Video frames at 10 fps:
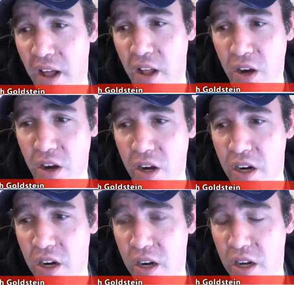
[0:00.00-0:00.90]
follow
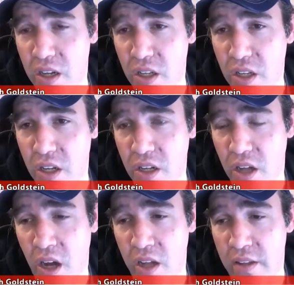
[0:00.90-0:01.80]
her
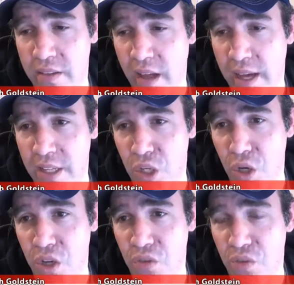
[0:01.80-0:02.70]
online,
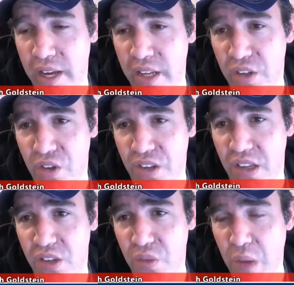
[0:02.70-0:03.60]
Jody Rains or
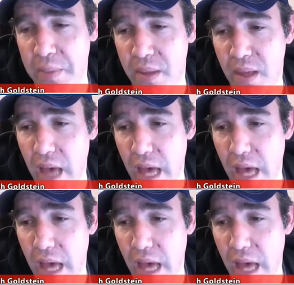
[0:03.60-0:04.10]
Sunswept,